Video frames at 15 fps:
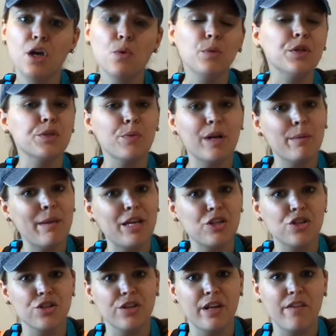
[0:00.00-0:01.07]
We just want to make
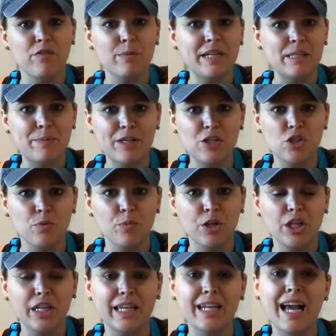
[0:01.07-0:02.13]
sure that everybody's being super
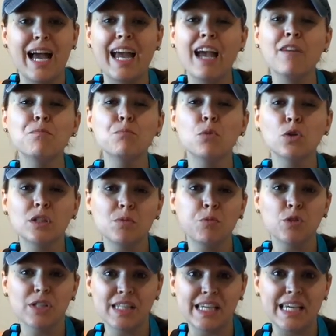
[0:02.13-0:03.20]
clean. I have multiple
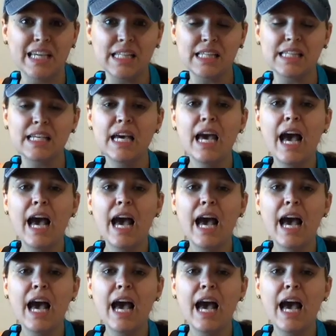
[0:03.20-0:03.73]
sinks.